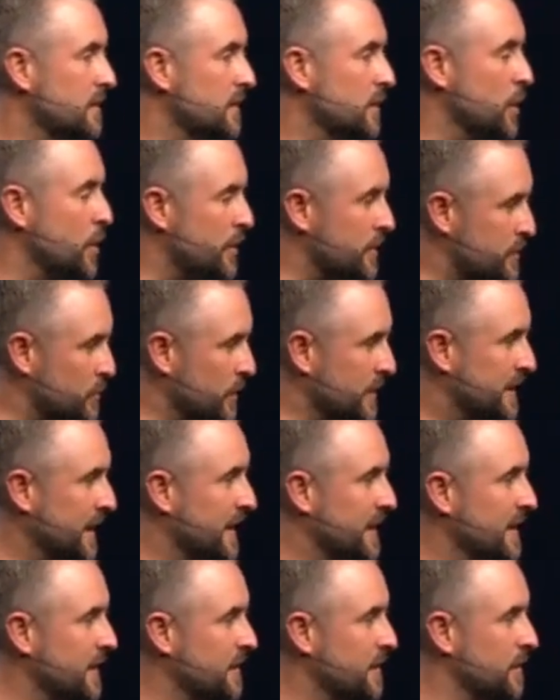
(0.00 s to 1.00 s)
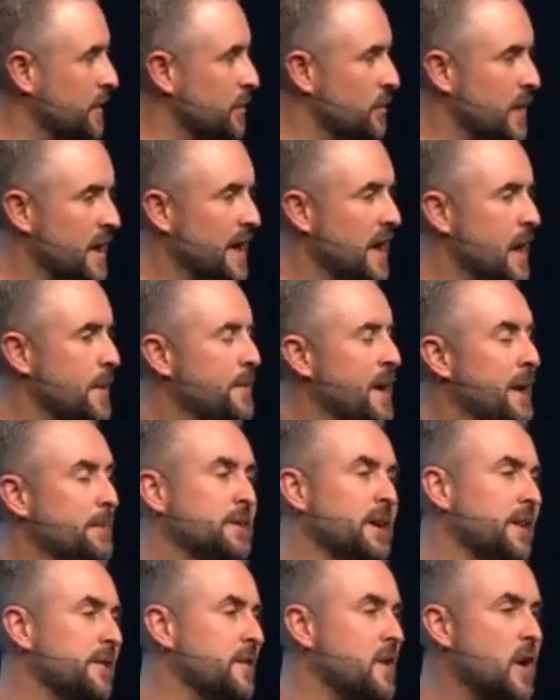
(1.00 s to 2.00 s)
Notice what they didn't do. Oh, I got
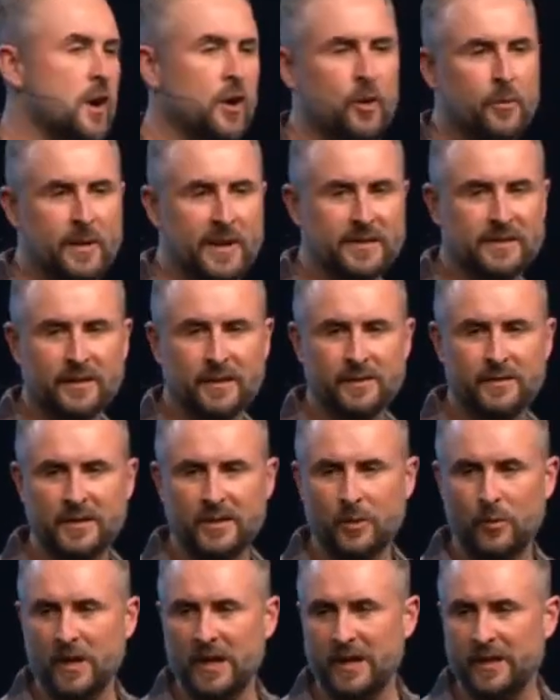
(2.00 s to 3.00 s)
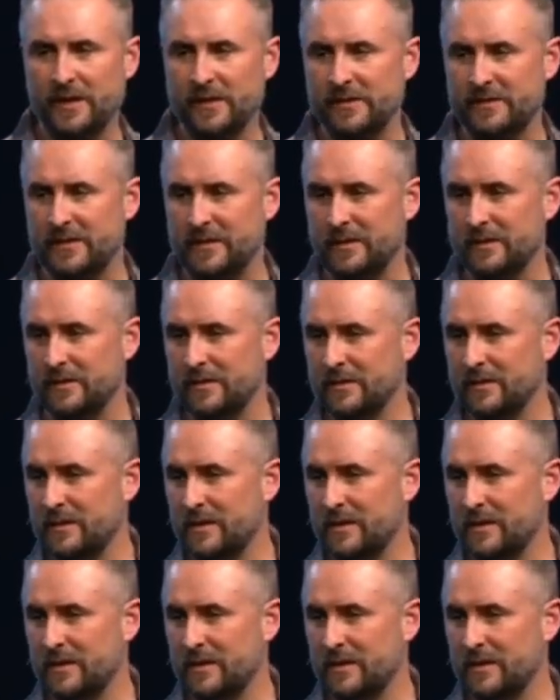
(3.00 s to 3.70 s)
baptized, now I go back to living the way I used to.